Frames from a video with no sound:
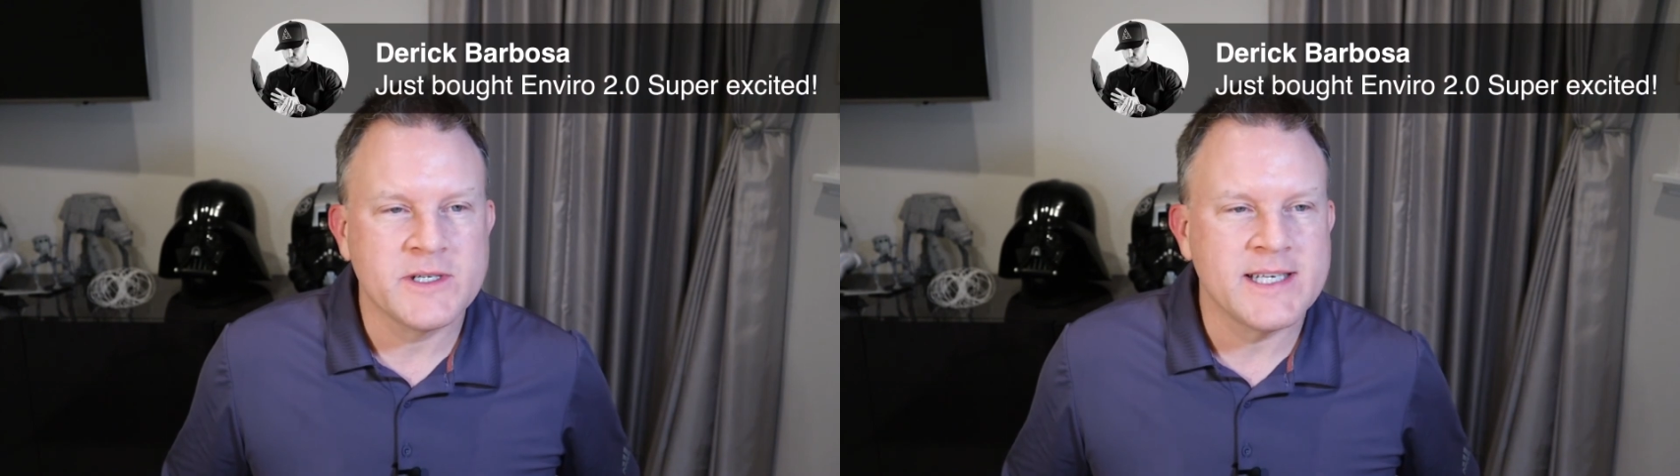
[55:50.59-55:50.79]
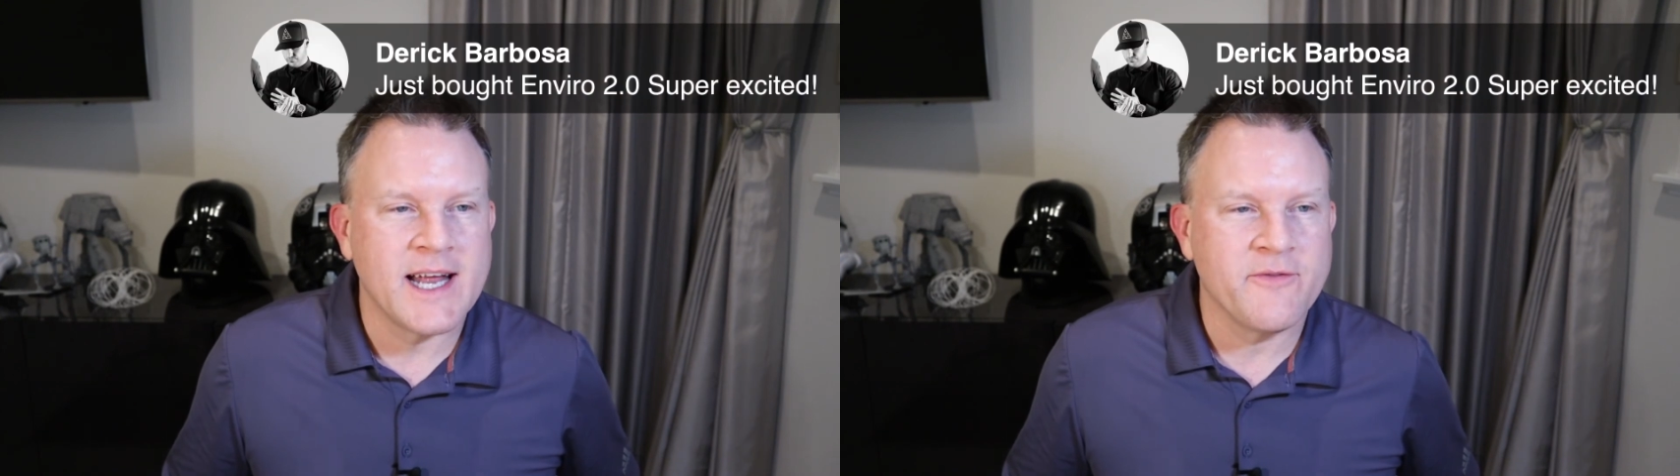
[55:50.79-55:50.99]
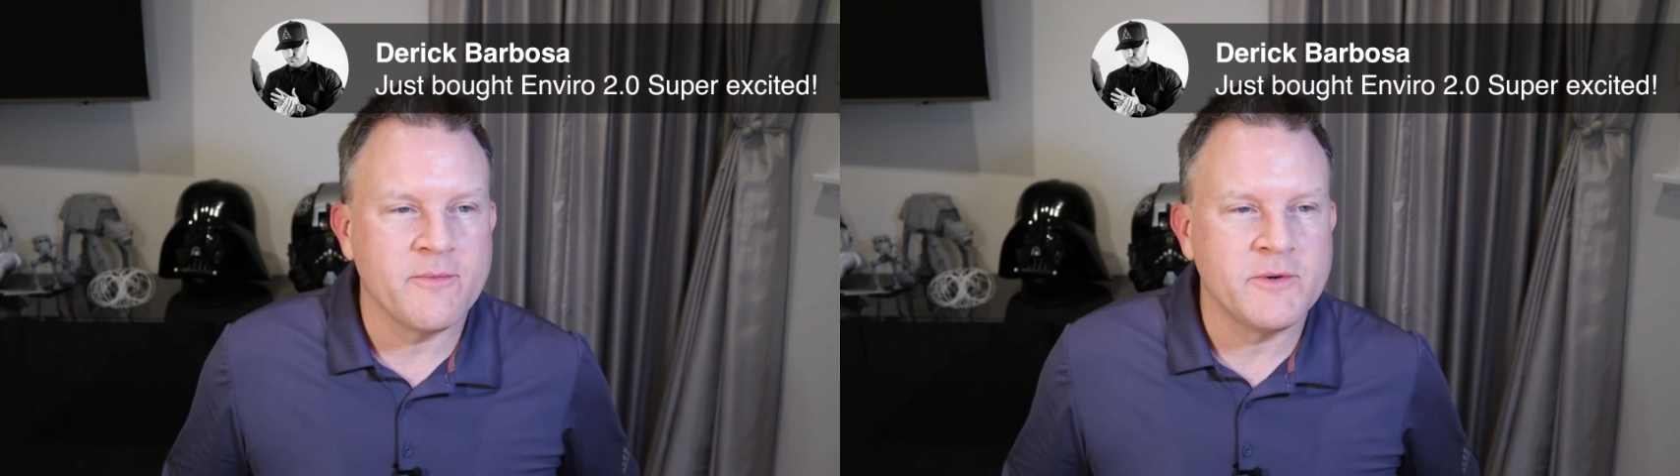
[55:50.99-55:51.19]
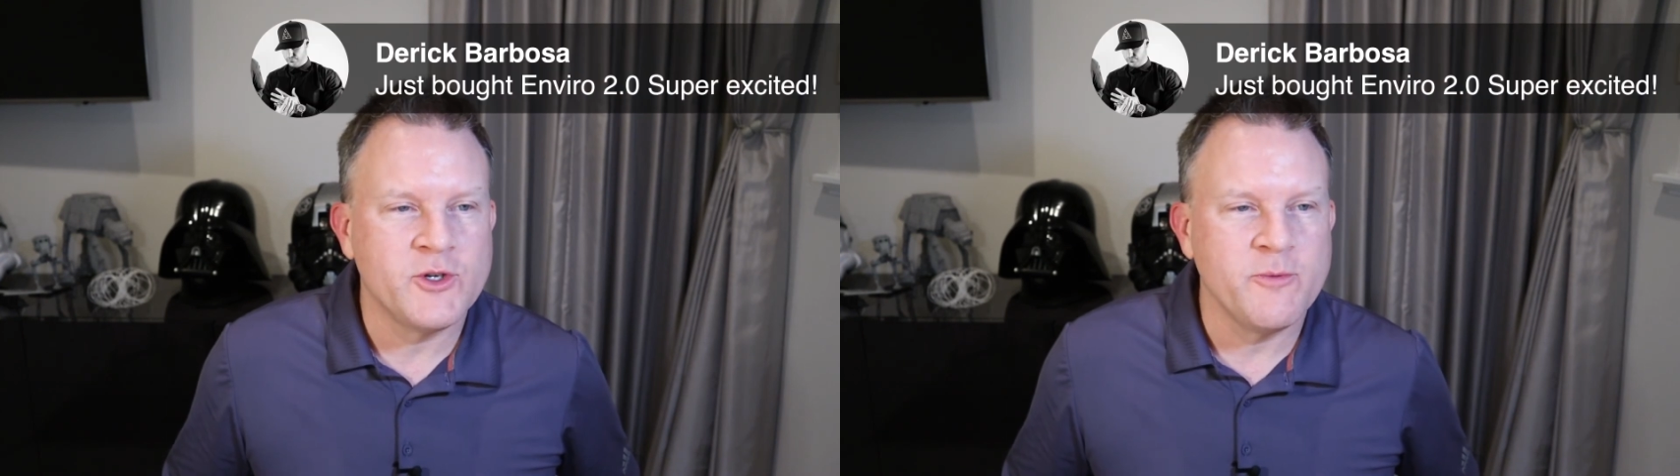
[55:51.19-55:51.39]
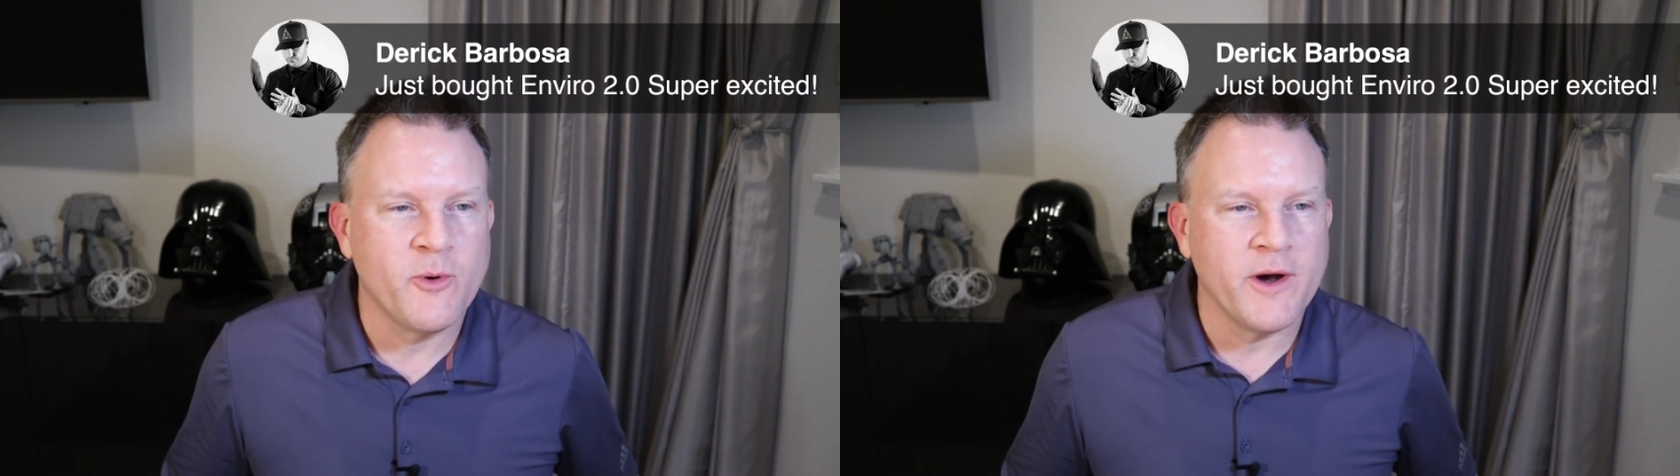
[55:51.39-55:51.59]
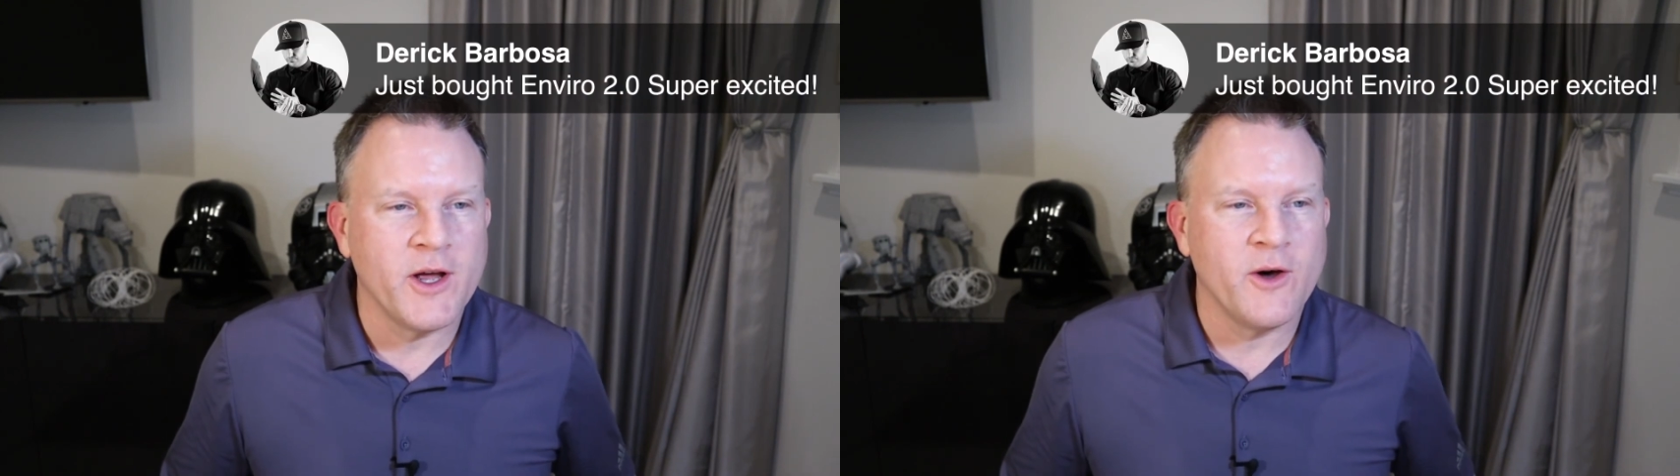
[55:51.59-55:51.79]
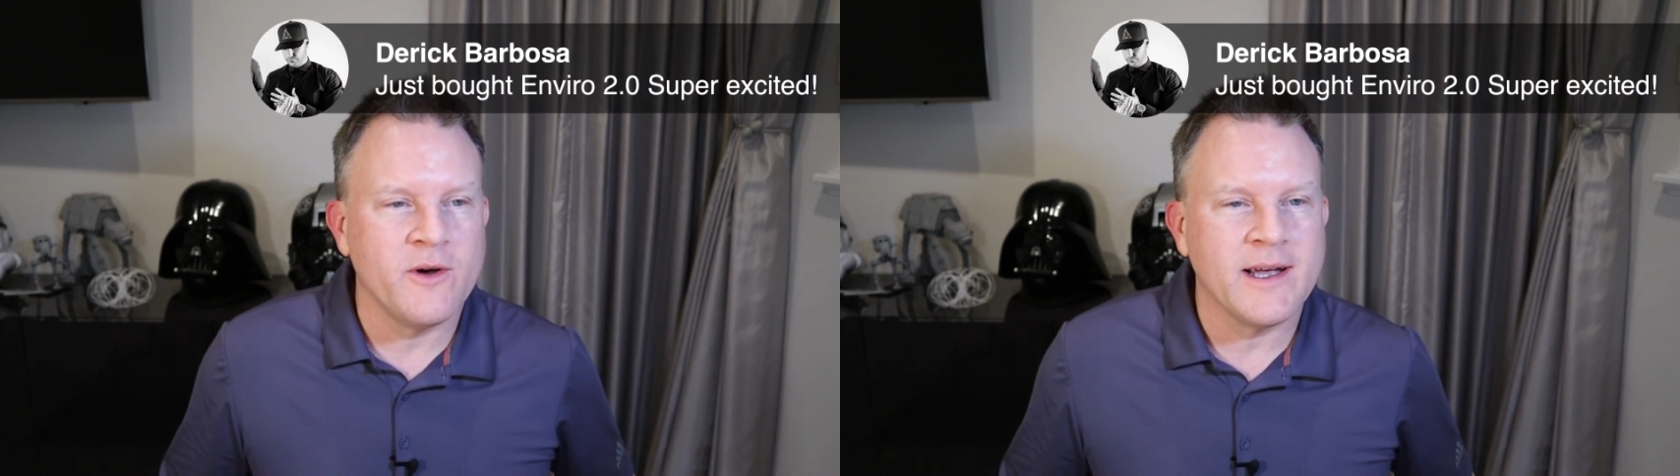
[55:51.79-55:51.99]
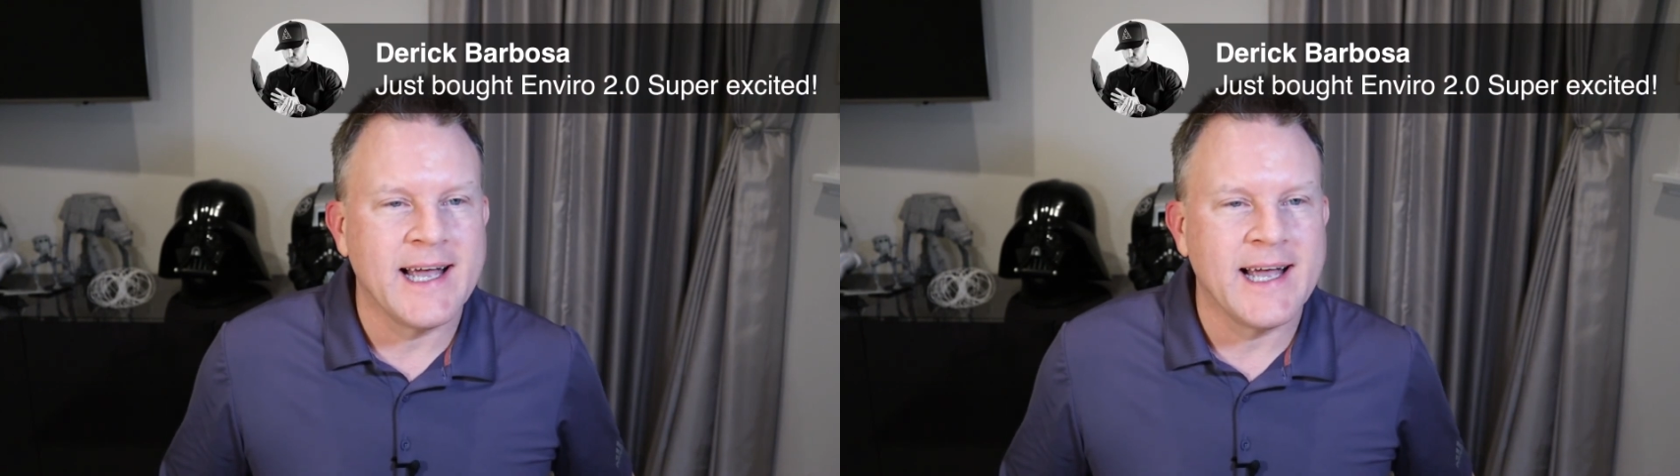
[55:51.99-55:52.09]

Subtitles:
excited for 2.0.